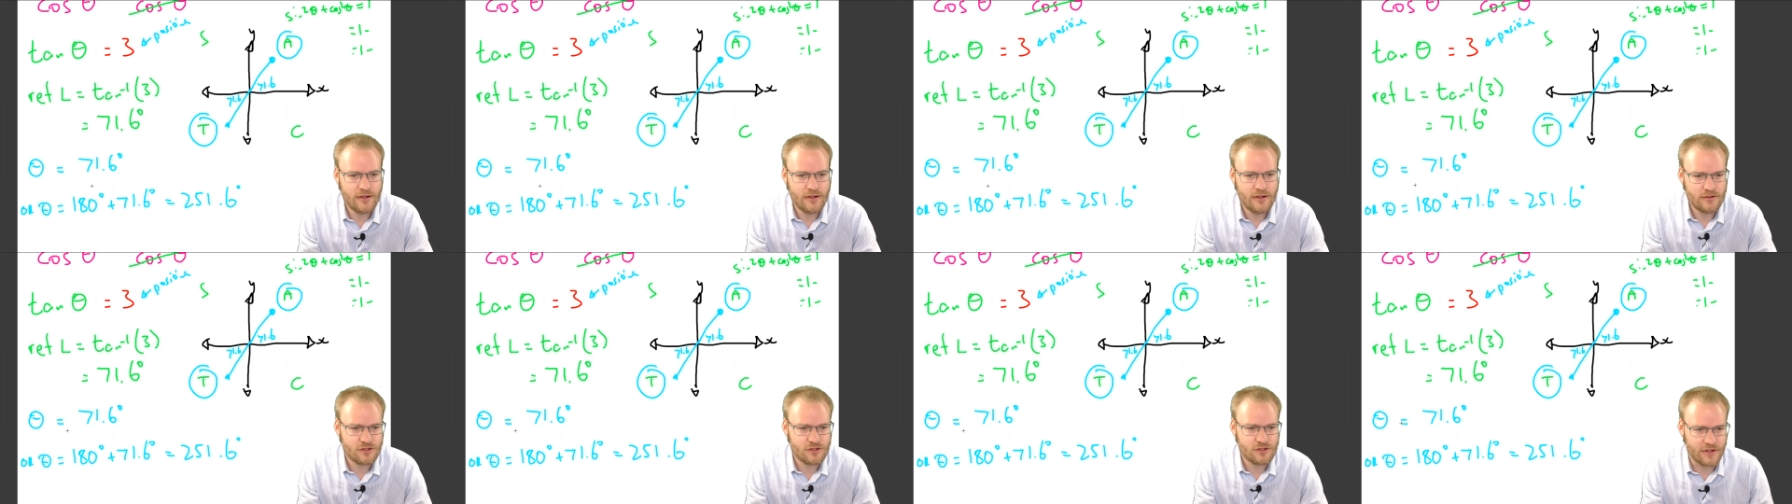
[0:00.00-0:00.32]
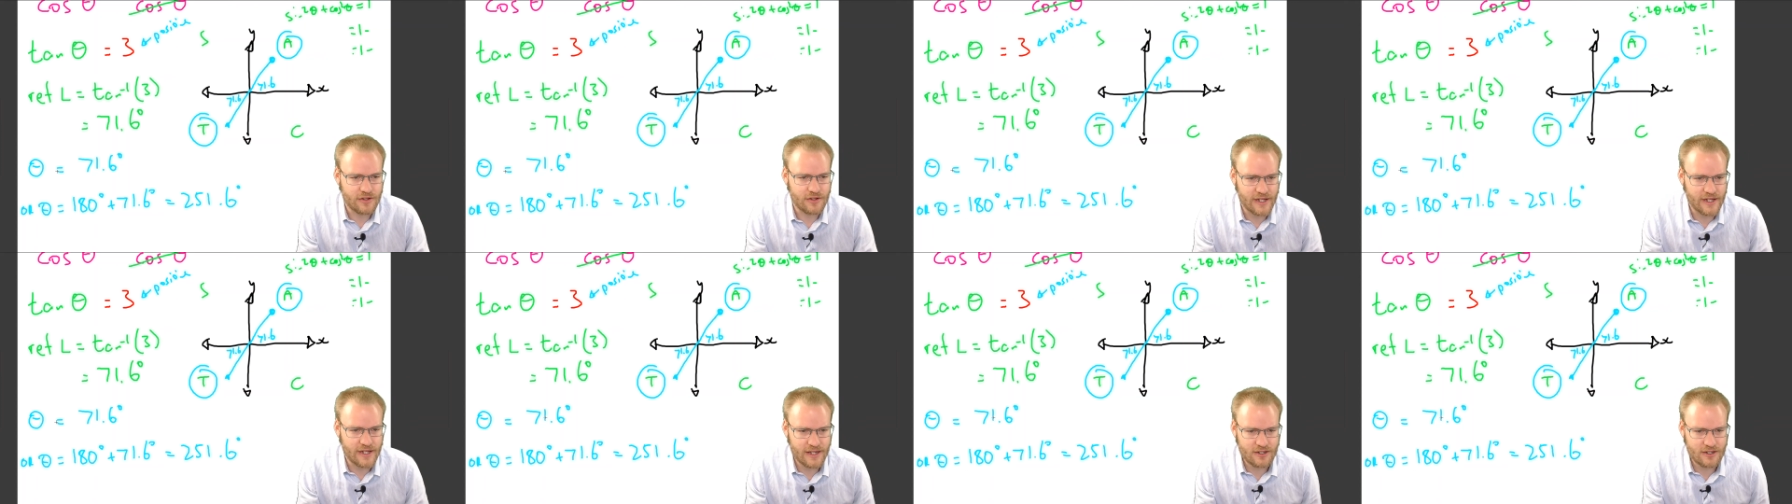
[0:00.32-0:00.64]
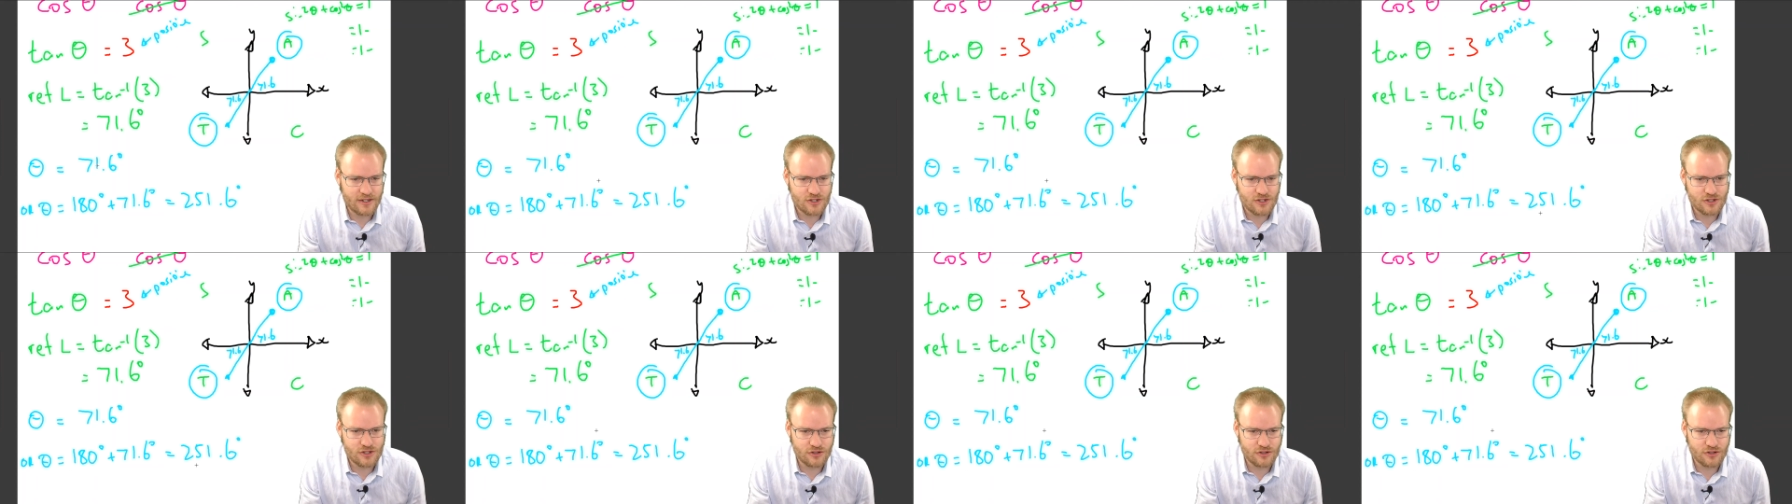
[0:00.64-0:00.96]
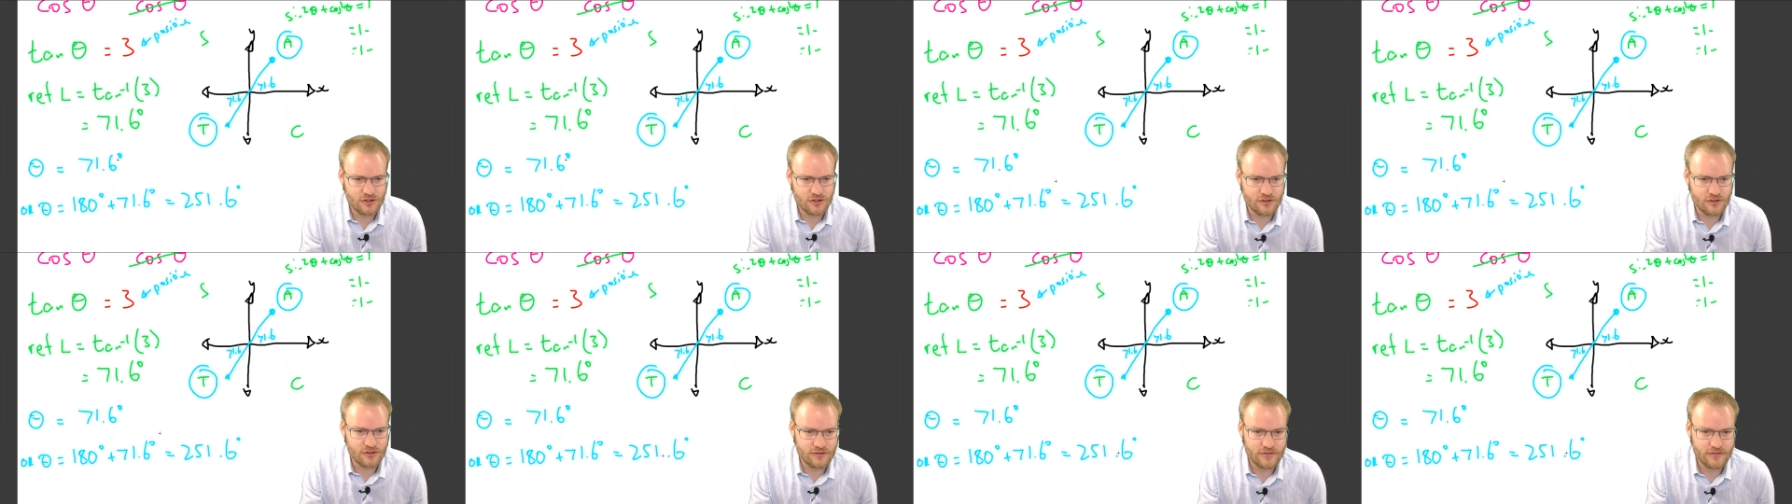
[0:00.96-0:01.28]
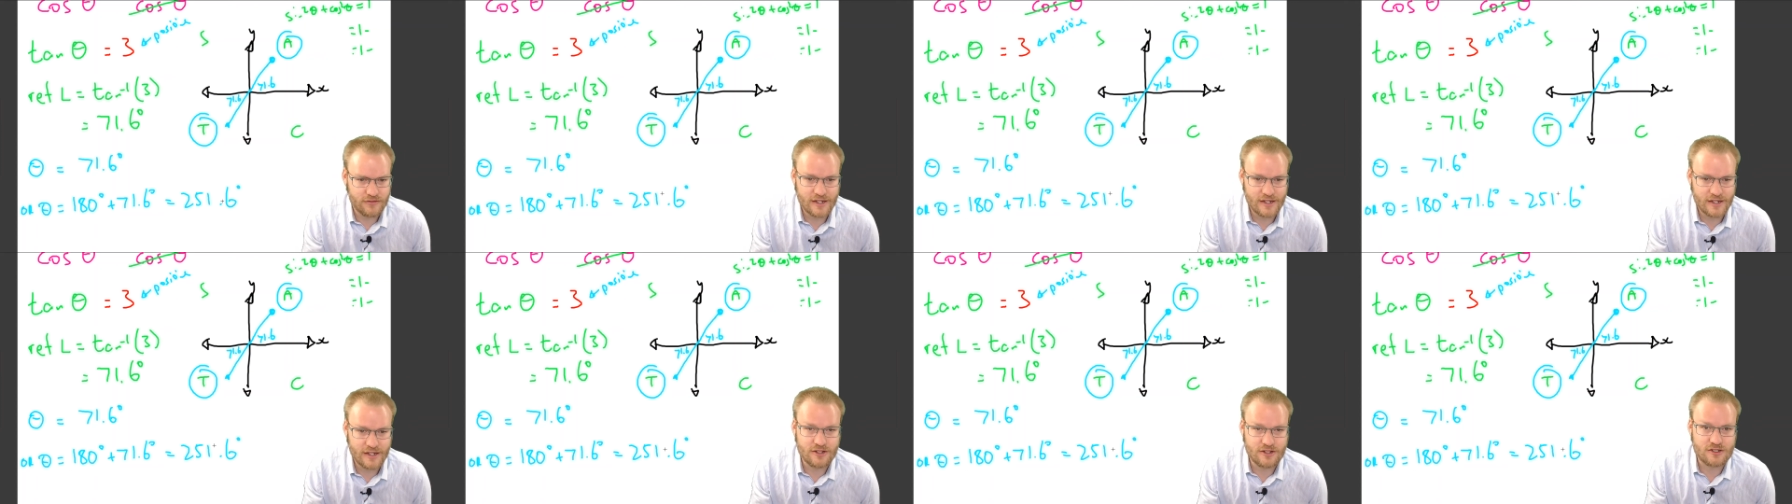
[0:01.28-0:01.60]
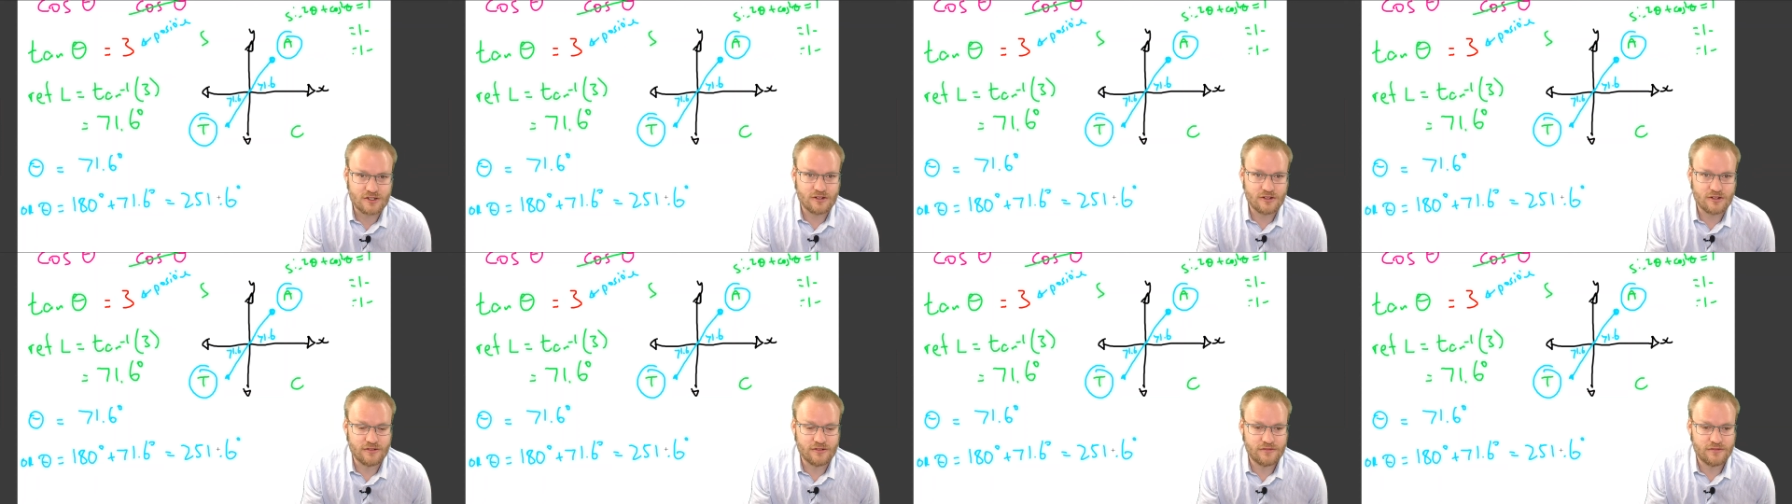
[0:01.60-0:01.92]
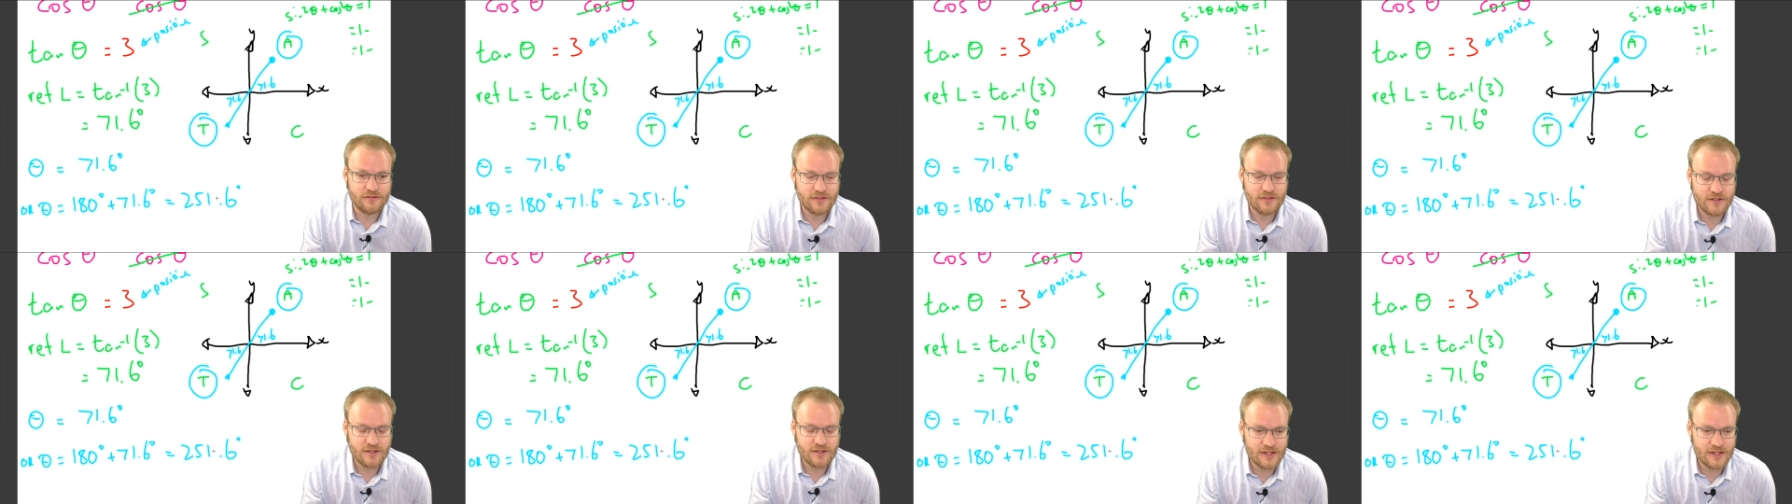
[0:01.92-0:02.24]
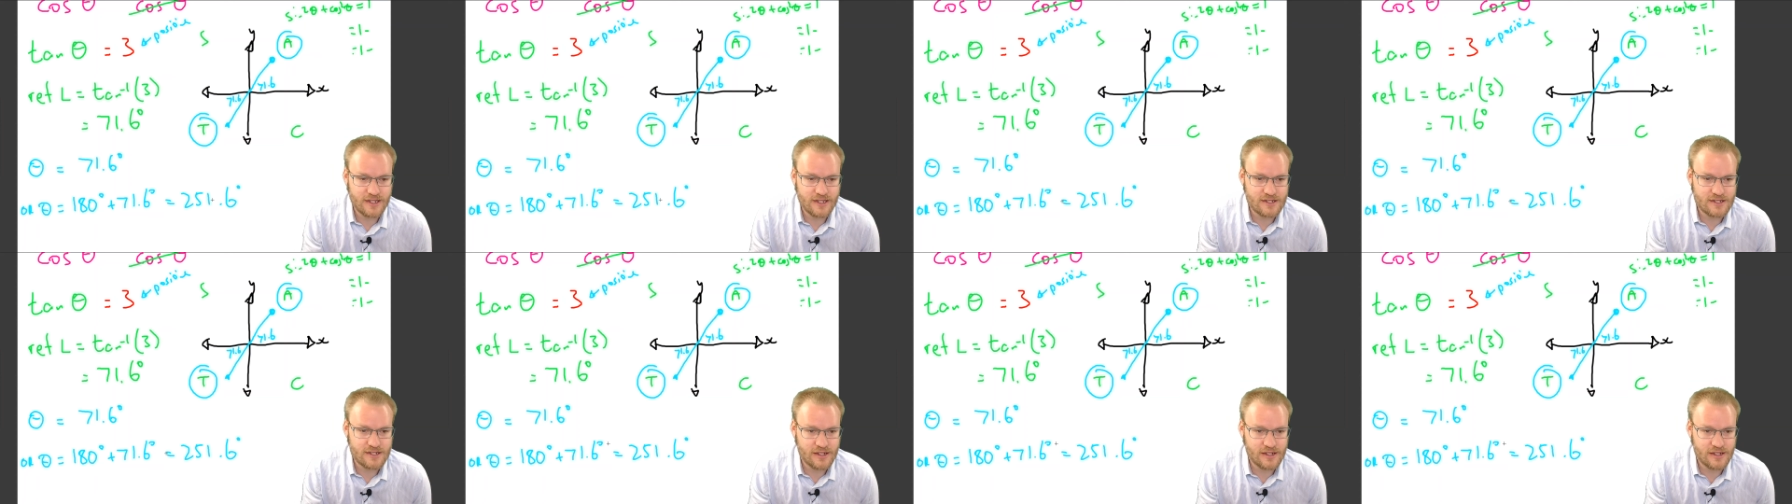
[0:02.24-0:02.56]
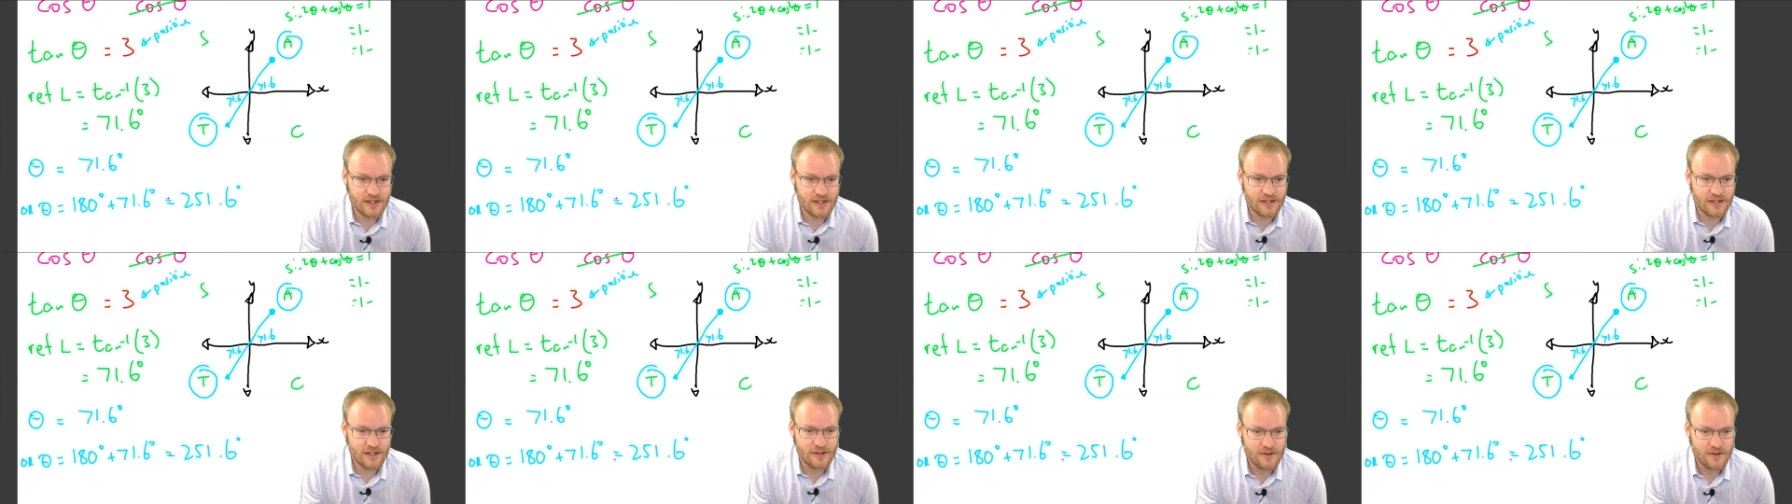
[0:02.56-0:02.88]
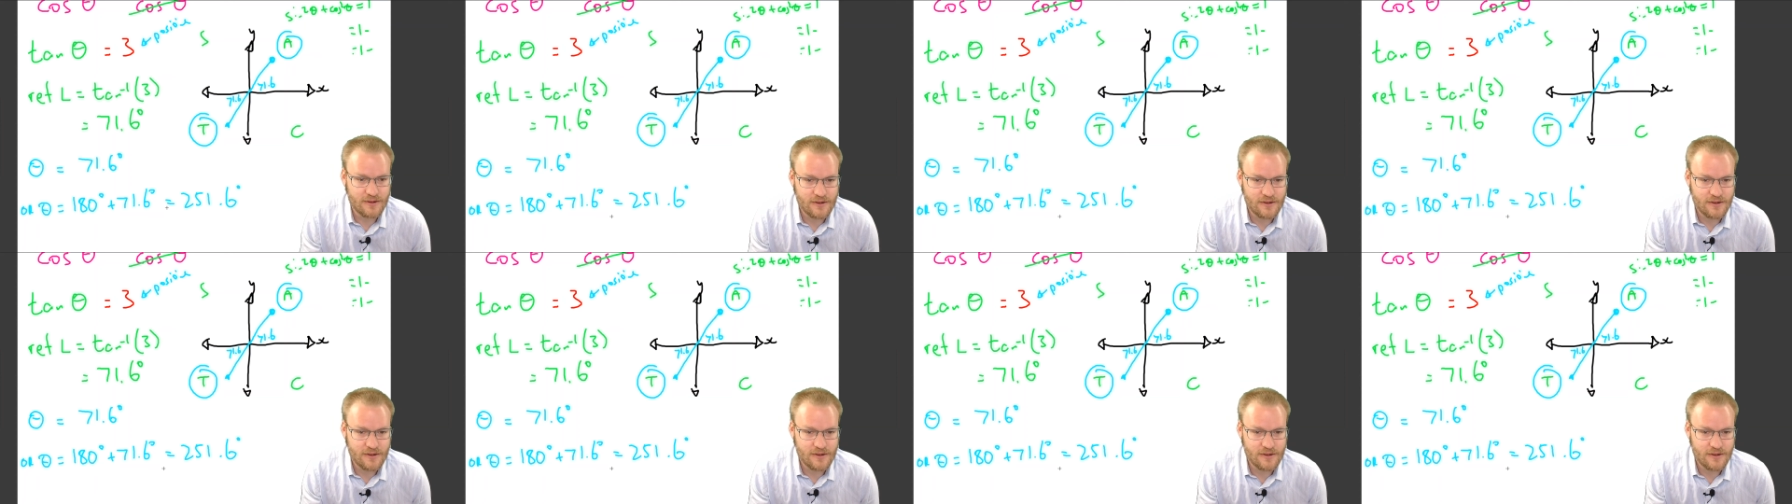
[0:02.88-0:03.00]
So there are two values of theta.